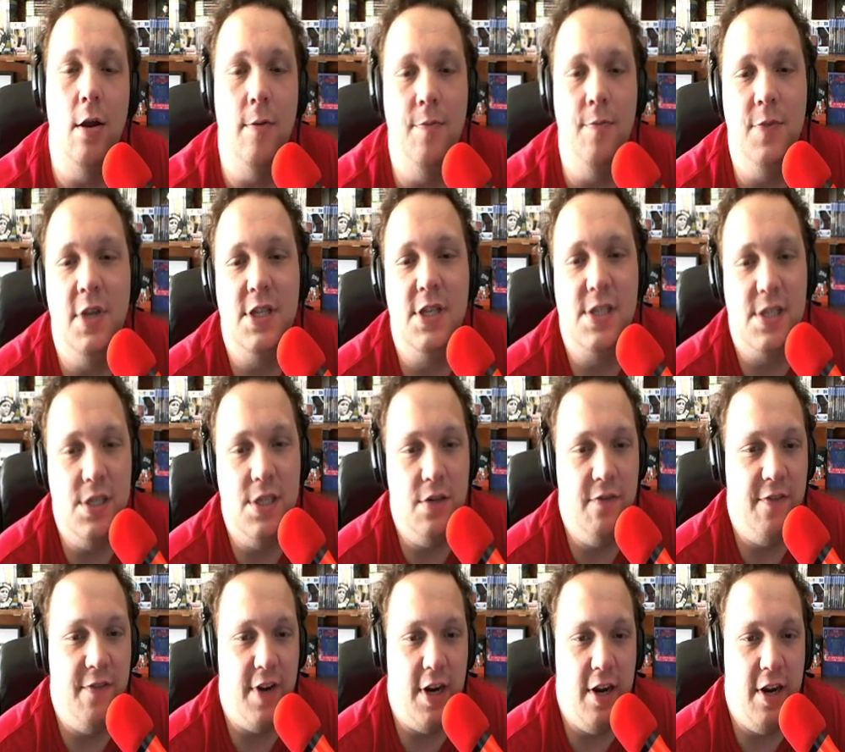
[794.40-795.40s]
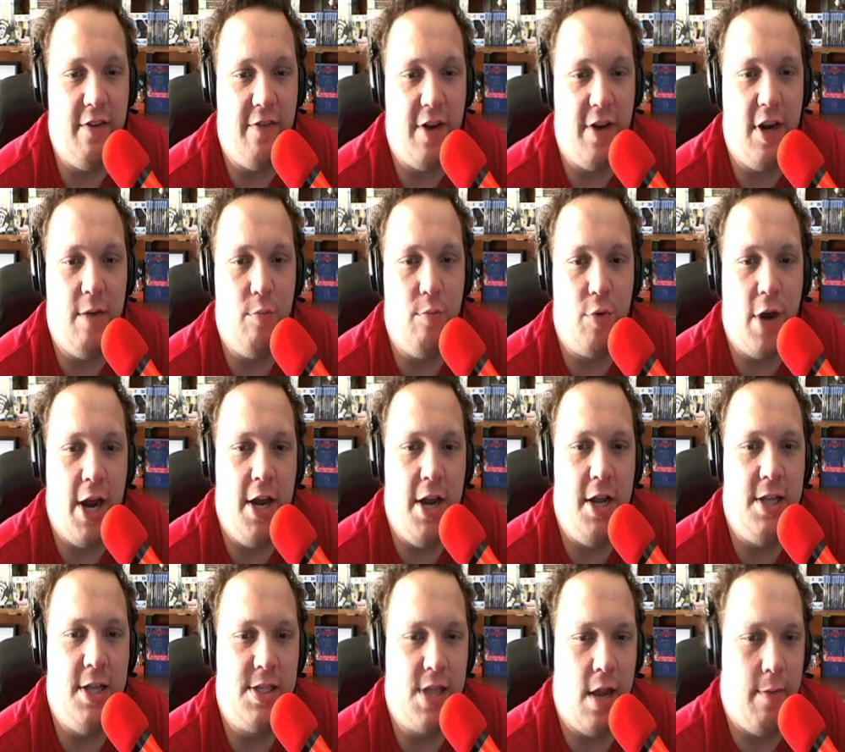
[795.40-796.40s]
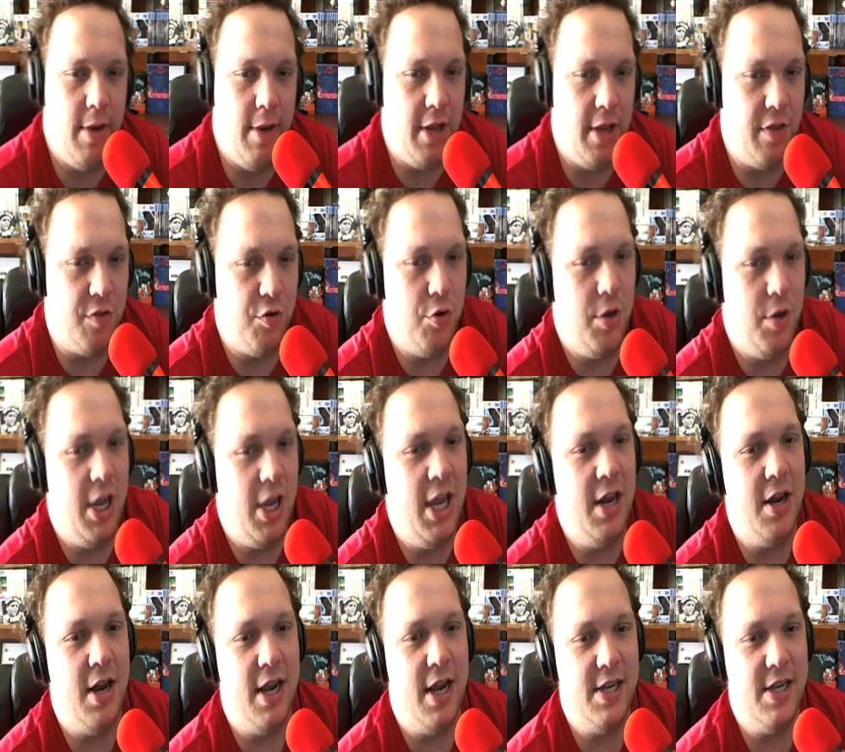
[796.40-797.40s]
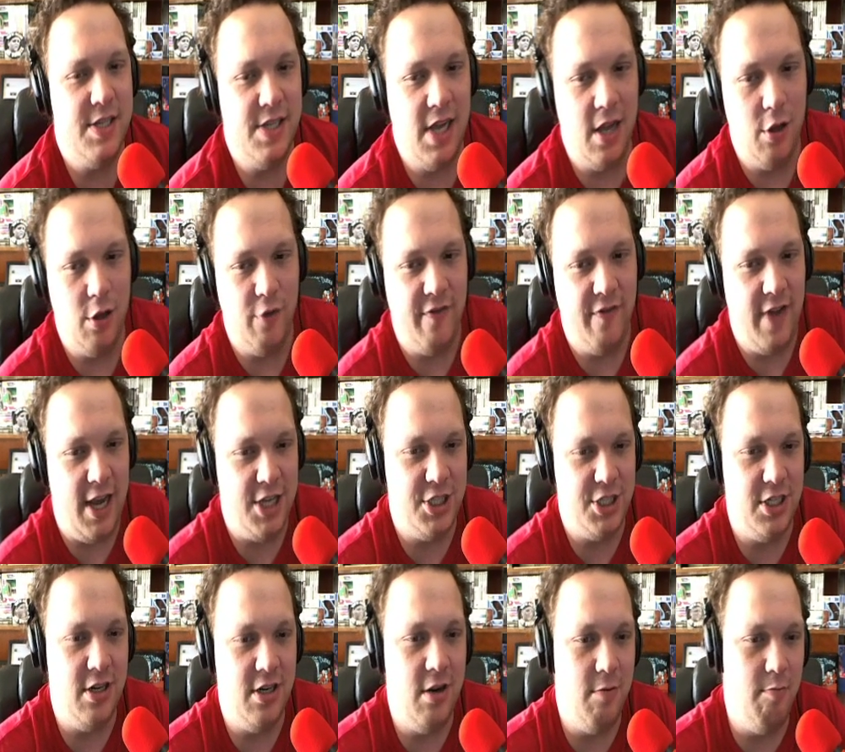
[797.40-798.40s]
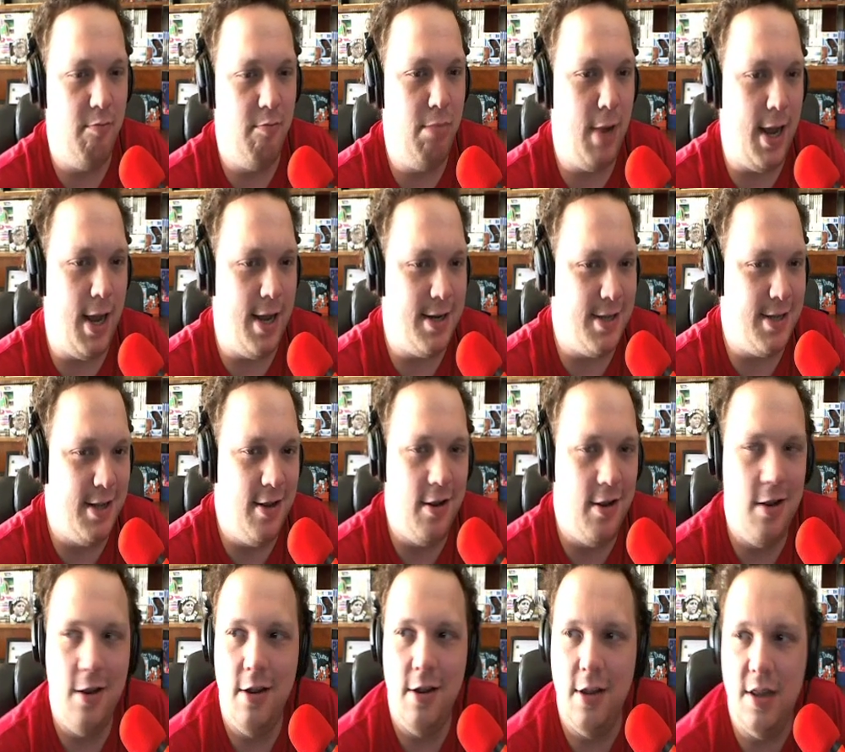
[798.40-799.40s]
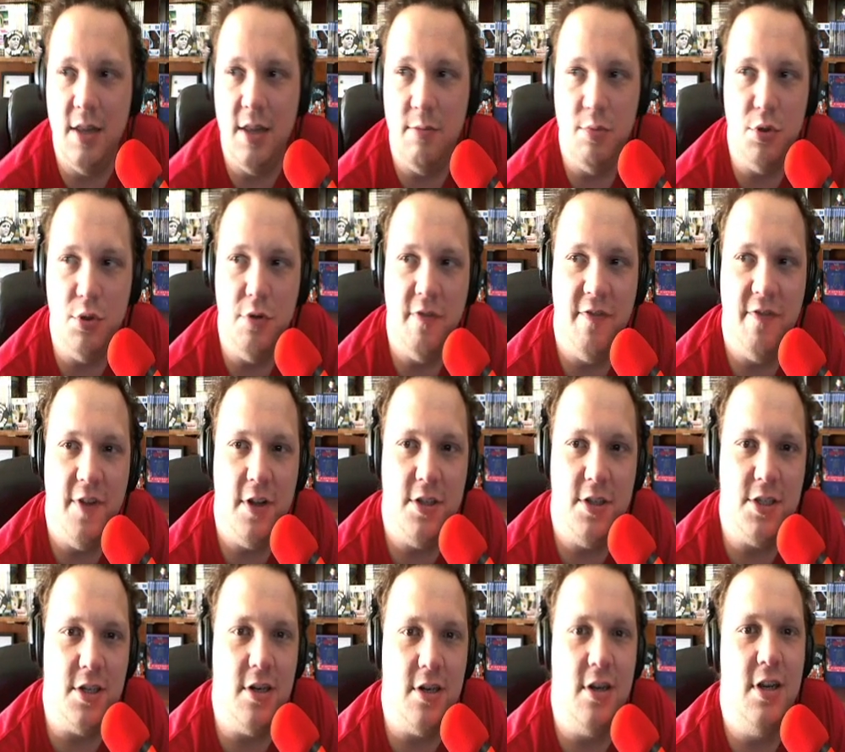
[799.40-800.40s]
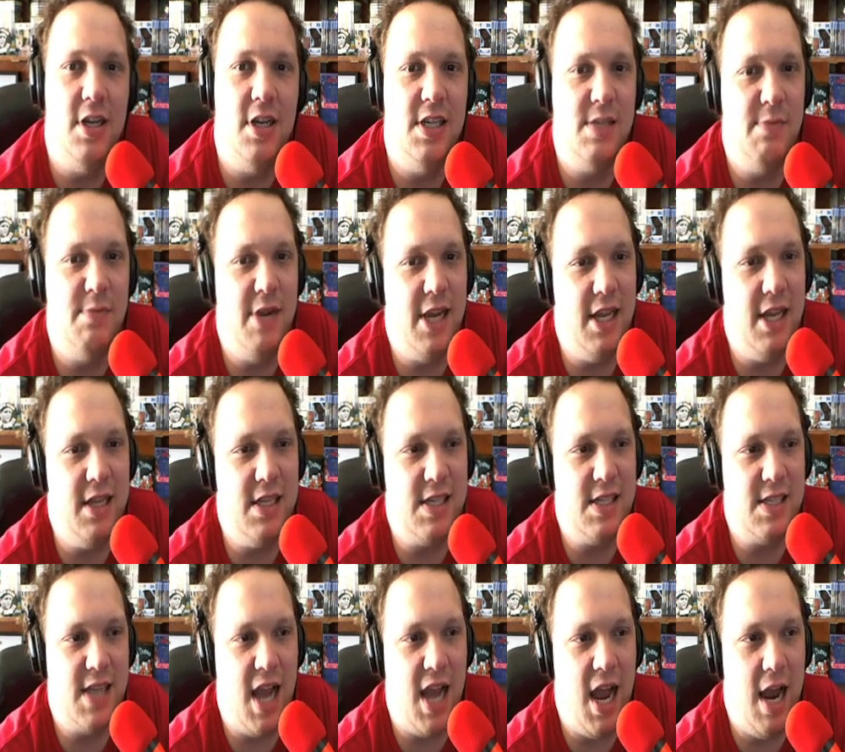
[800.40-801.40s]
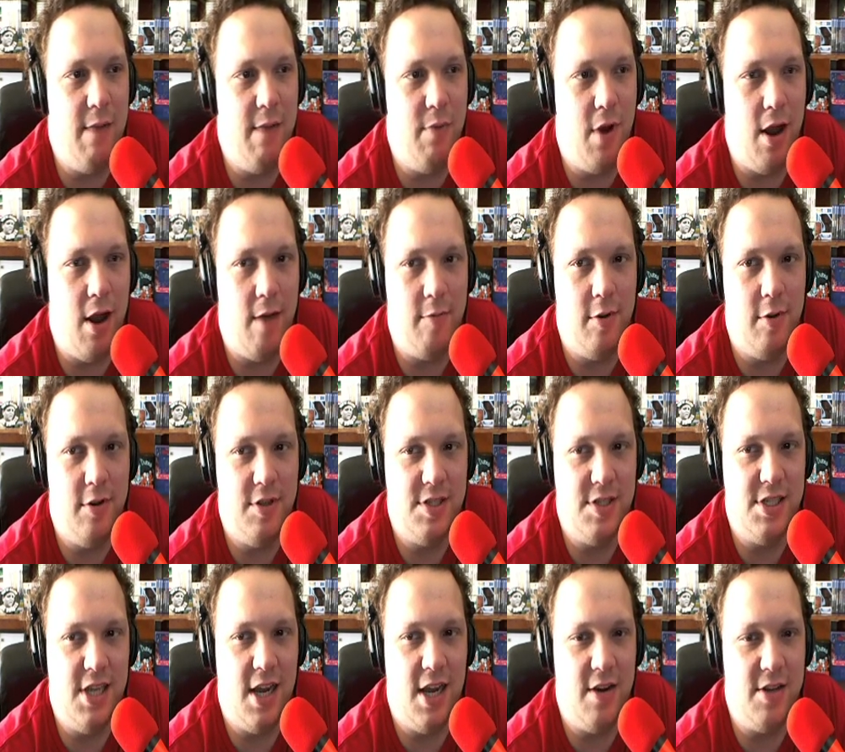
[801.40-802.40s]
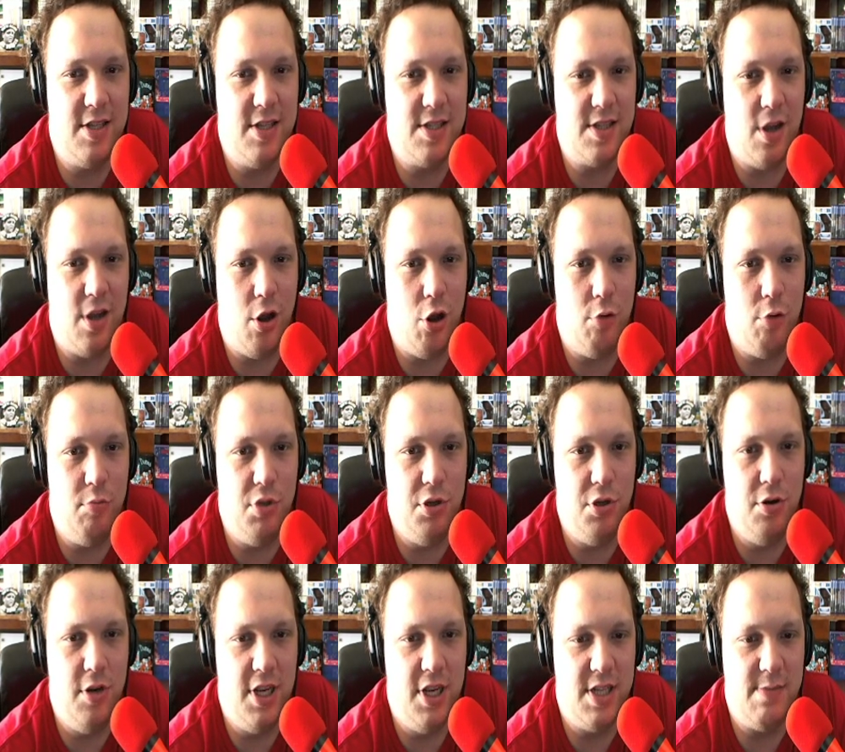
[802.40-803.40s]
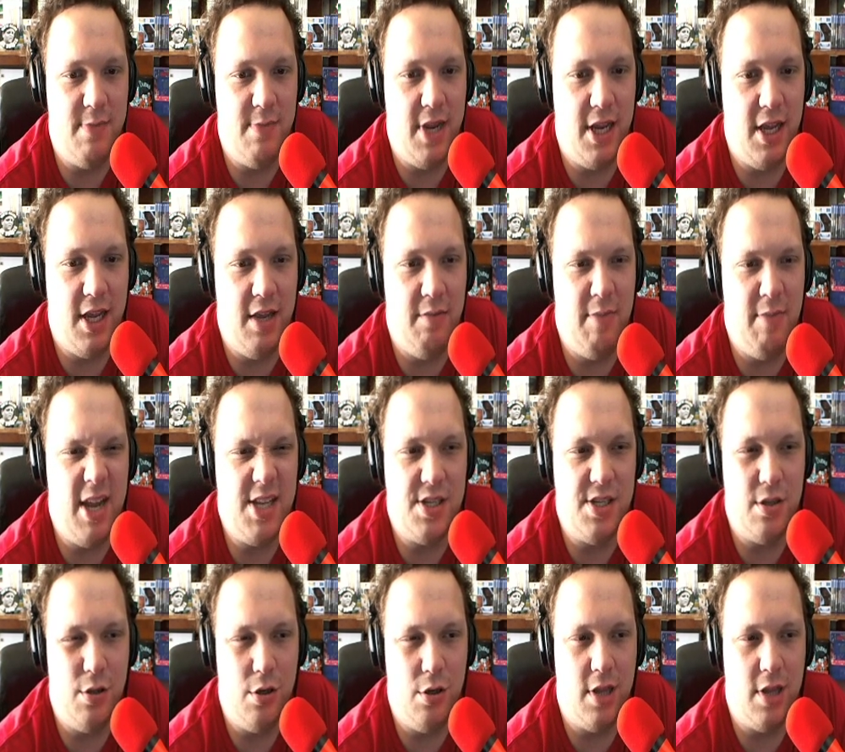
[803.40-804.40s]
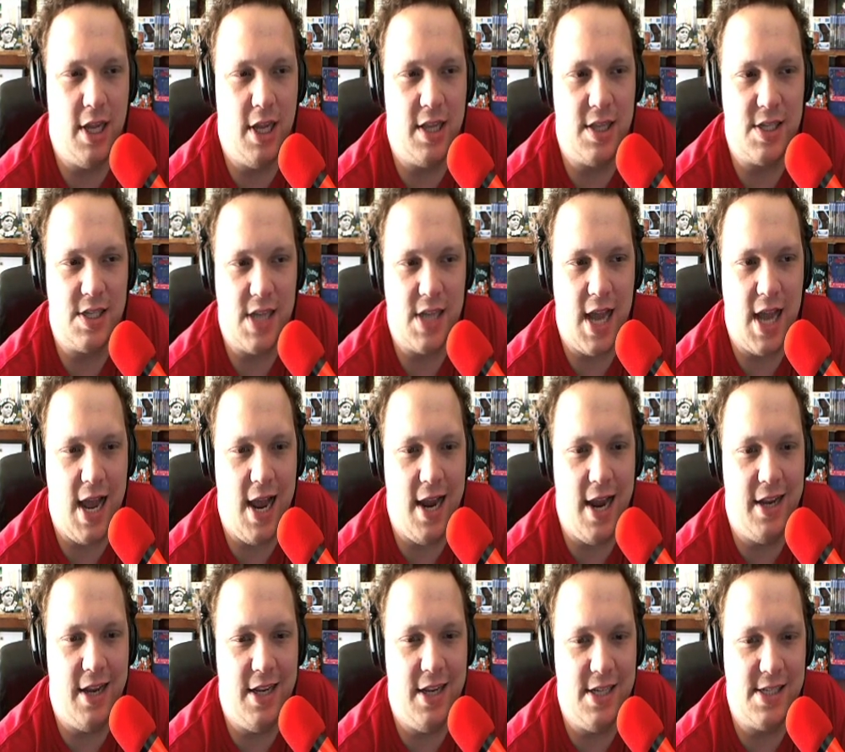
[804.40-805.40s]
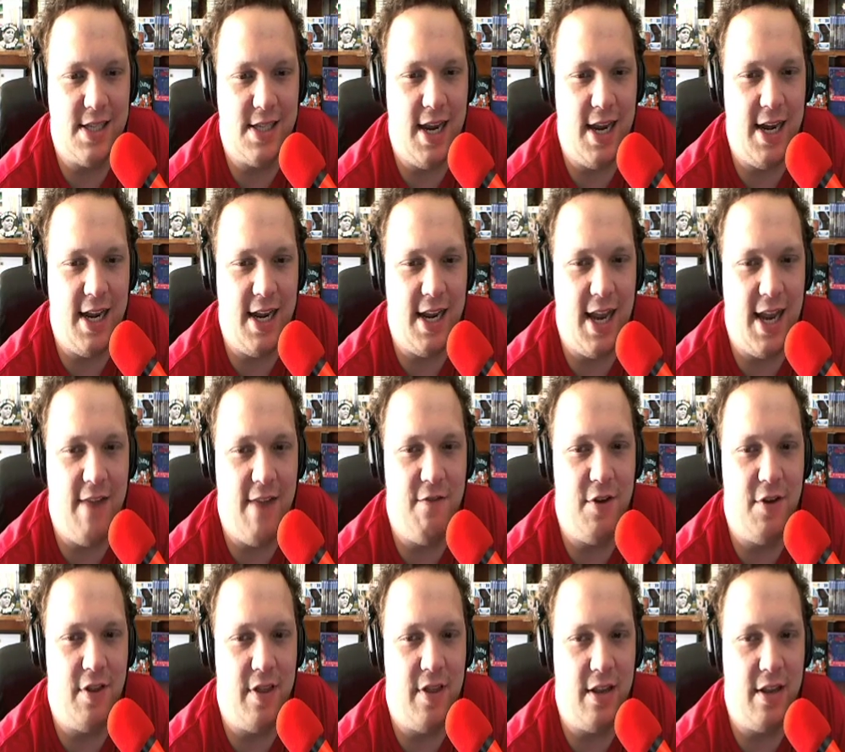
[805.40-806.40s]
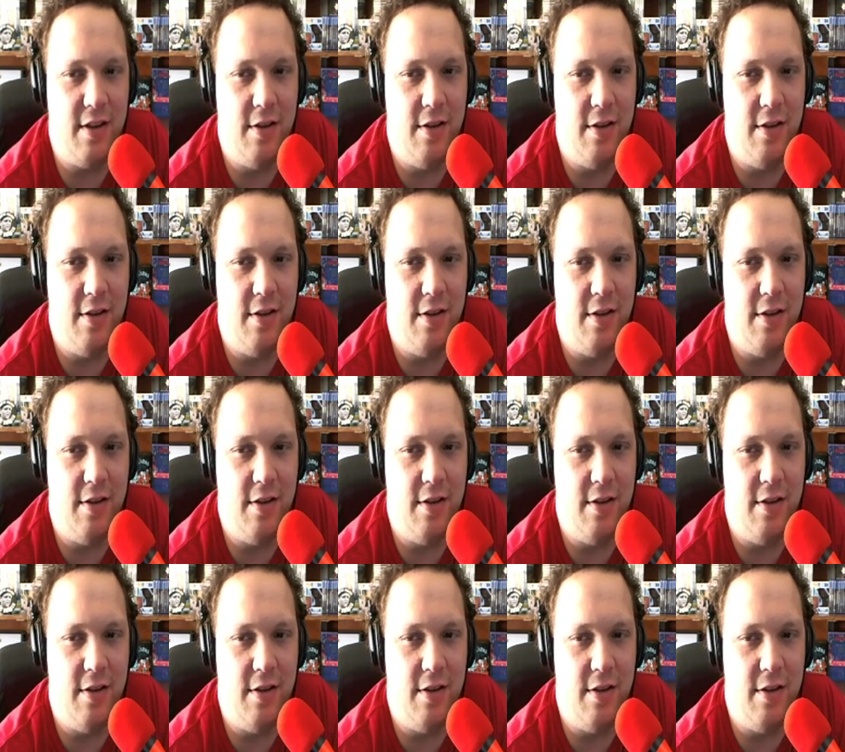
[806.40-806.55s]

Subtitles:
It's still very, very bright. It's coming through in a nice yellow fashion, but the blue filter is making the sky pop. You see how it's all blue? It makes it look like the sky is lighting everything.